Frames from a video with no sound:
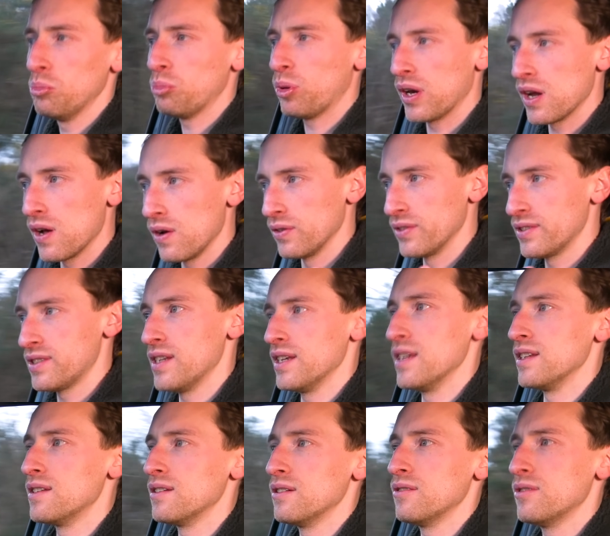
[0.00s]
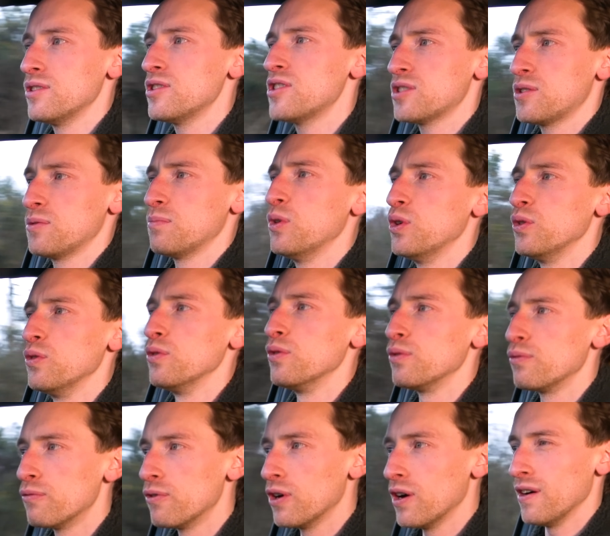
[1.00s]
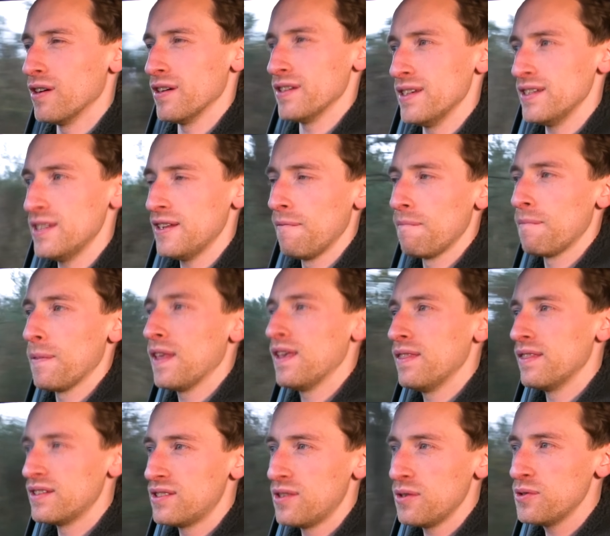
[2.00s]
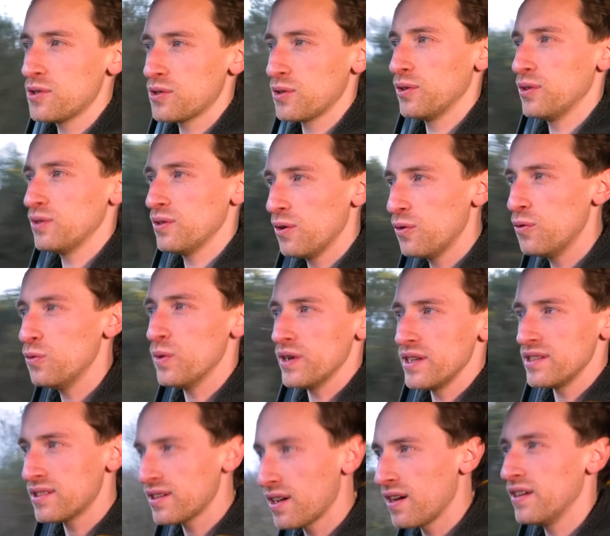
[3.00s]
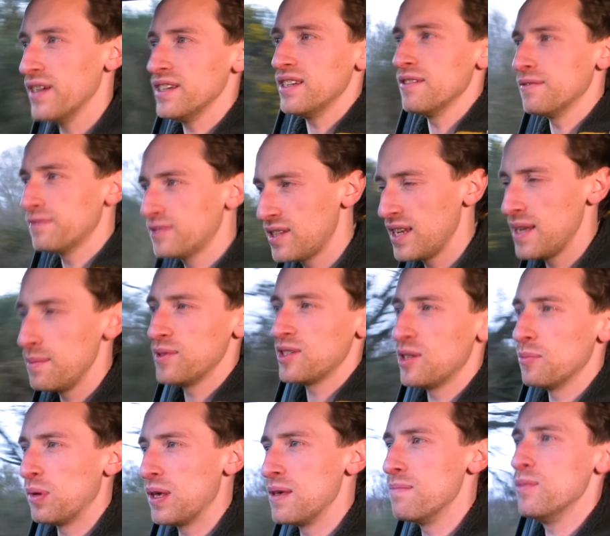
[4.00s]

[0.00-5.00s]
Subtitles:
planted, smooth ride, the Tucson always kind of seems to be